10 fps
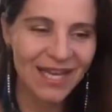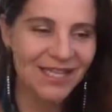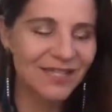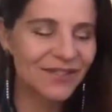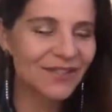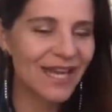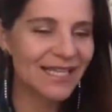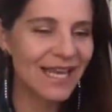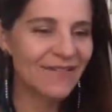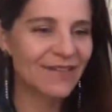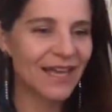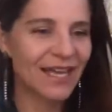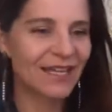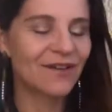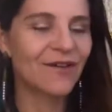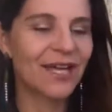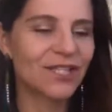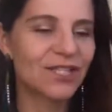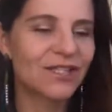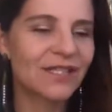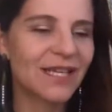So do you guys have any questions?